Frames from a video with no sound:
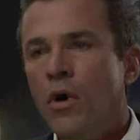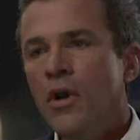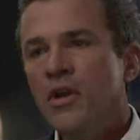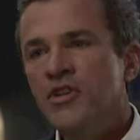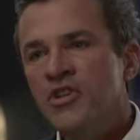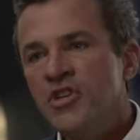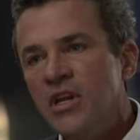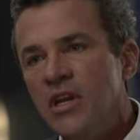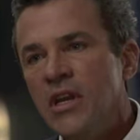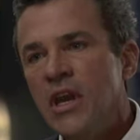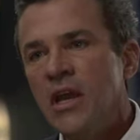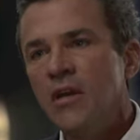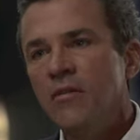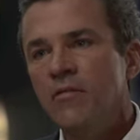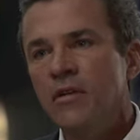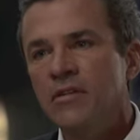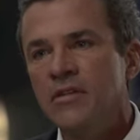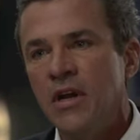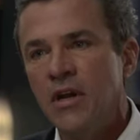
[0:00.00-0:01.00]
And what did she
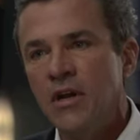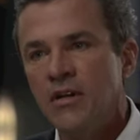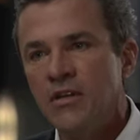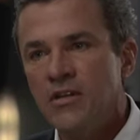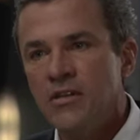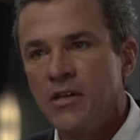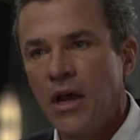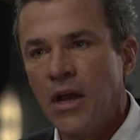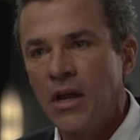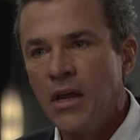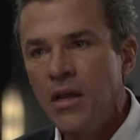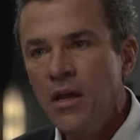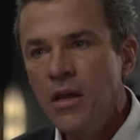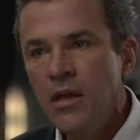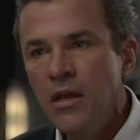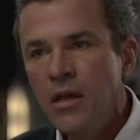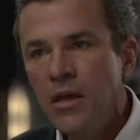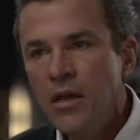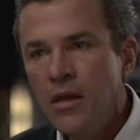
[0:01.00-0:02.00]
get in return,
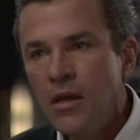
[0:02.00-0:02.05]
Sonny?